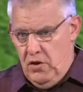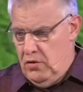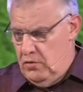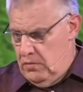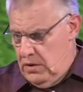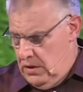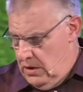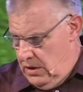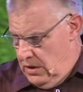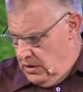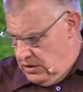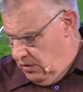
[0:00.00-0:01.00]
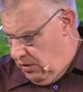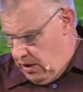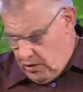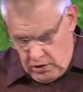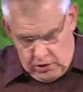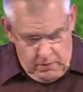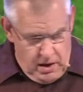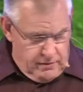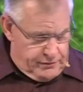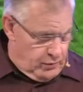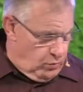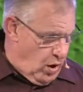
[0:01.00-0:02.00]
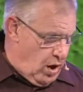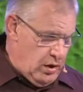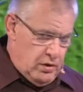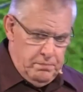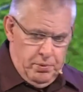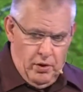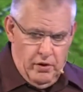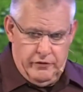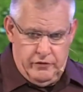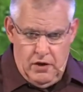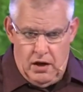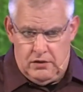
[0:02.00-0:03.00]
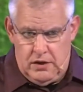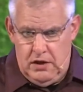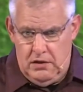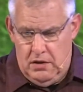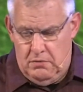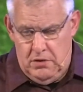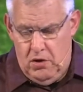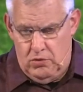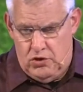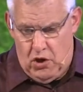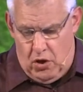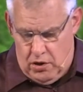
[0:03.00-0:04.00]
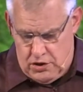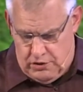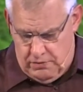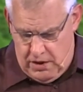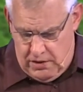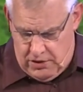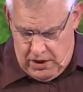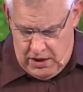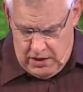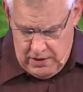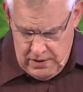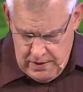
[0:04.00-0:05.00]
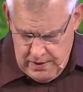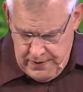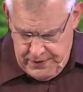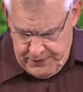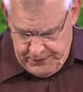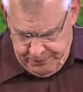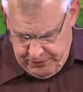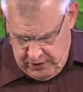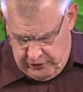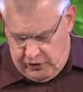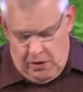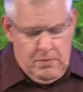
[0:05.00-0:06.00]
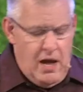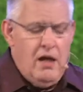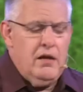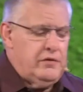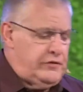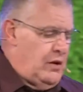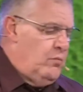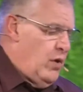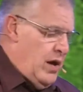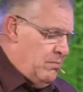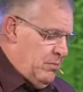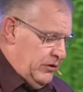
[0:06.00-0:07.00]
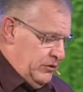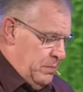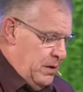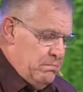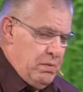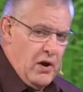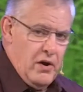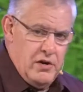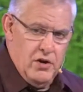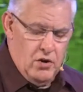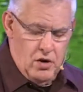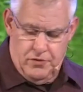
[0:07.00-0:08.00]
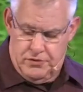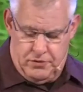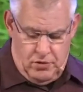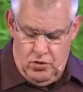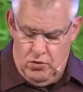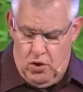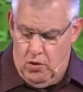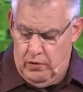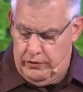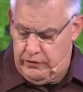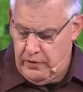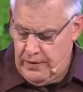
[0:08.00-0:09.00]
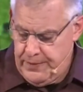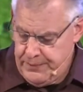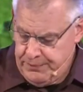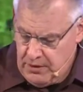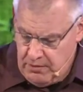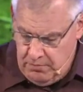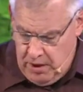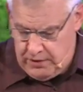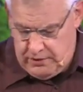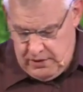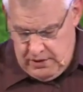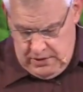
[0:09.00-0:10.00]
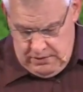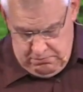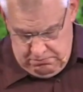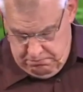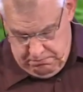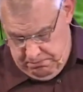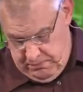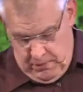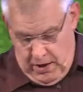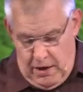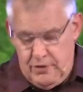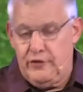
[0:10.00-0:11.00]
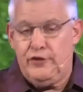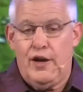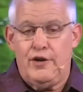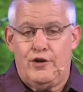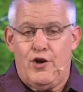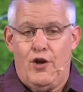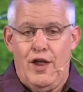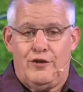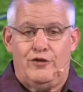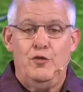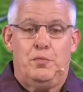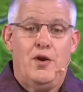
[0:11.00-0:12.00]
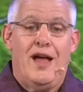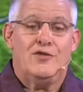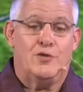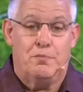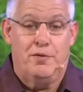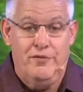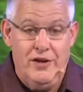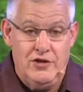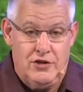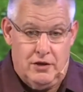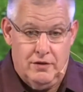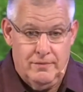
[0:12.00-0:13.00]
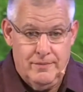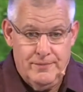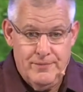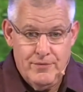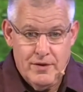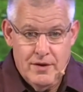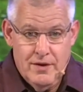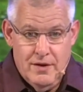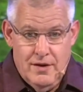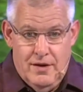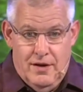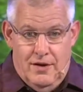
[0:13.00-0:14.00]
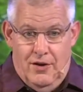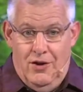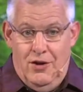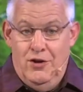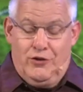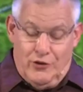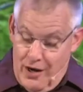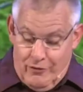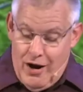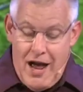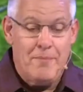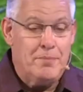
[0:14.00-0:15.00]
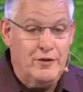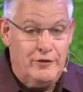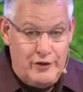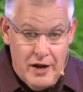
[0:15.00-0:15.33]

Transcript: new. So I looked around for wallet, purse, nothing. There were no jars or anything. Somehow, some way, it must have been buried in the earth. Who knows? But I just like to call that supernatural provision. It's never happened